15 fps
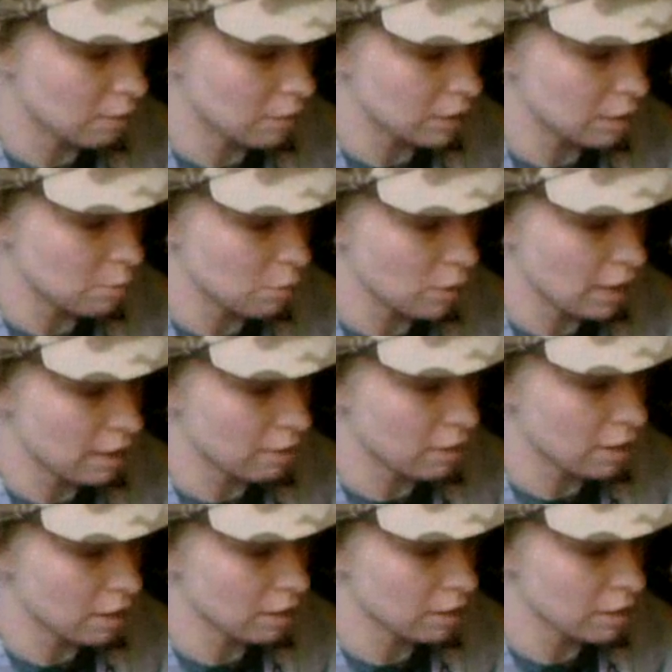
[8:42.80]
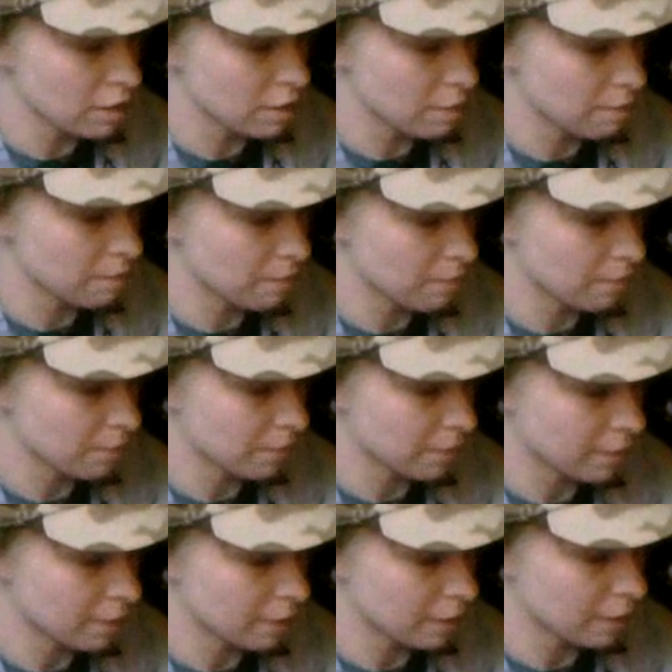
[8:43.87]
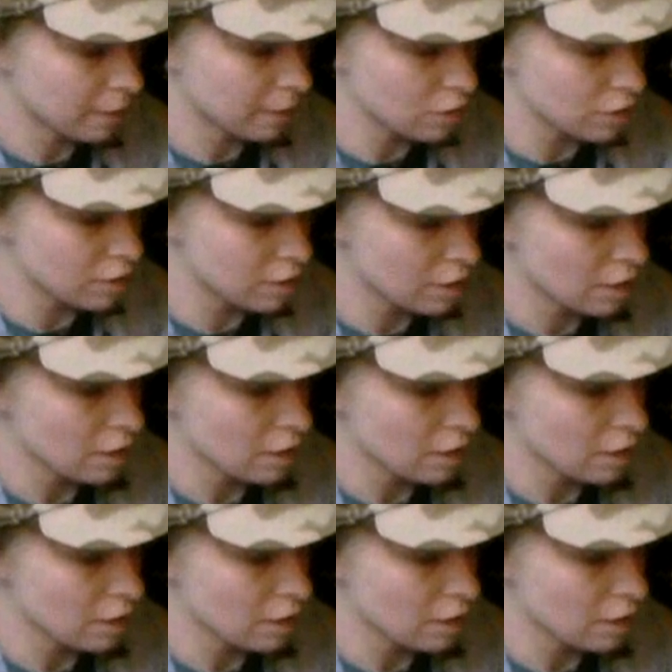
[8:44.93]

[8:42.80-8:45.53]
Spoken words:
with the brown color, and just